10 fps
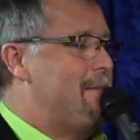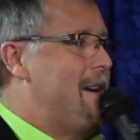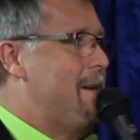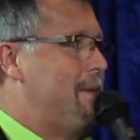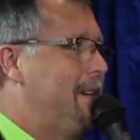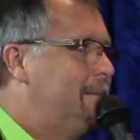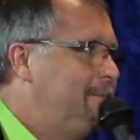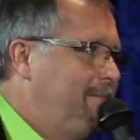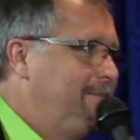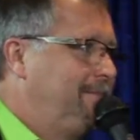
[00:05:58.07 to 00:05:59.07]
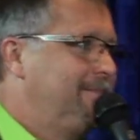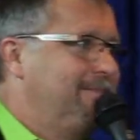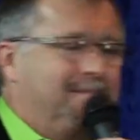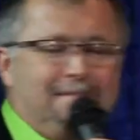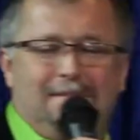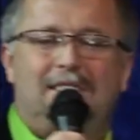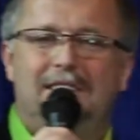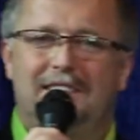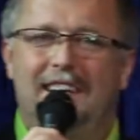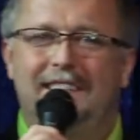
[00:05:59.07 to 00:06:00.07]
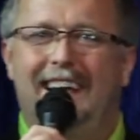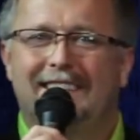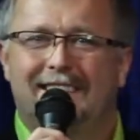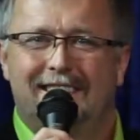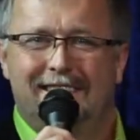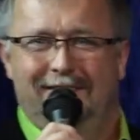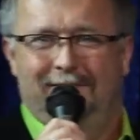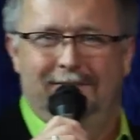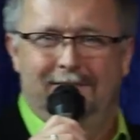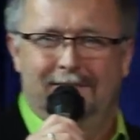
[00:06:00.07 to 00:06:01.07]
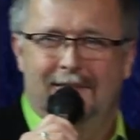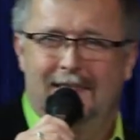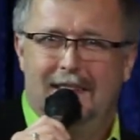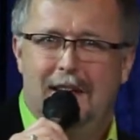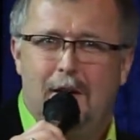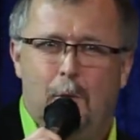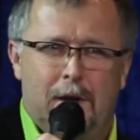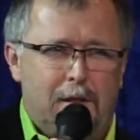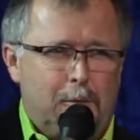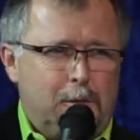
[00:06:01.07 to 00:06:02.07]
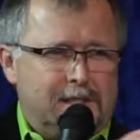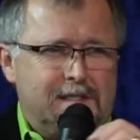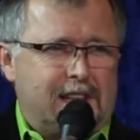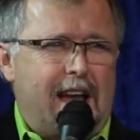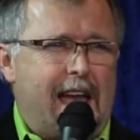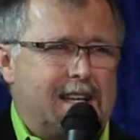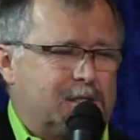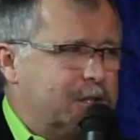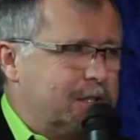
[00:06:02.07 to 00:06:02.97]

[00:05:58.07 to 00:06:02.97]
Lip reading: marry me. She said yes. One of the reasons I asked her